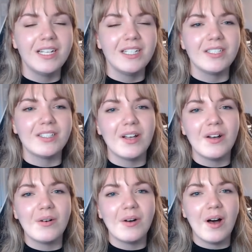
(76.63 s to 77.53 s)

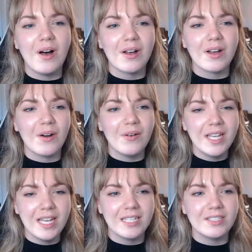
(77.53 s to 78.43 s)
So
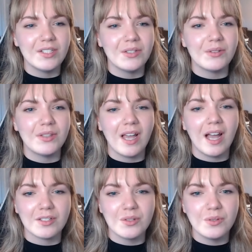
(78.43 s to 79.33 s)
going into the
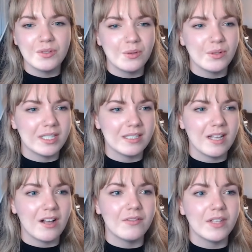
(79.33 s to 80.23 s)
actual tool
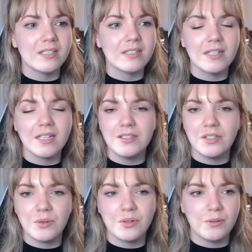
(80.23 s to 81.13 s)
itself, let's click
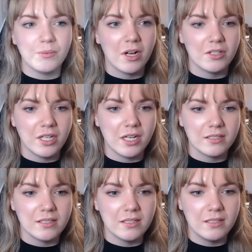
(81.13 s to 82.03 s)
into a new
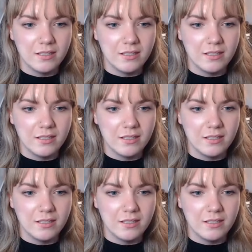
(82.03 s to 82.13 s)
project.